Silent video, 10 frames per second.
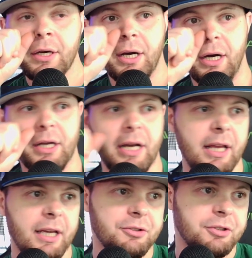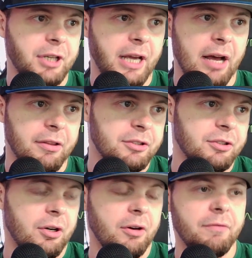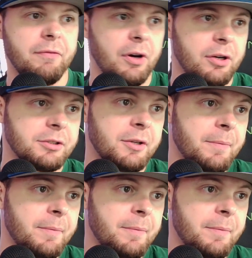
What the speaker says: Kind of interesting how this all falls.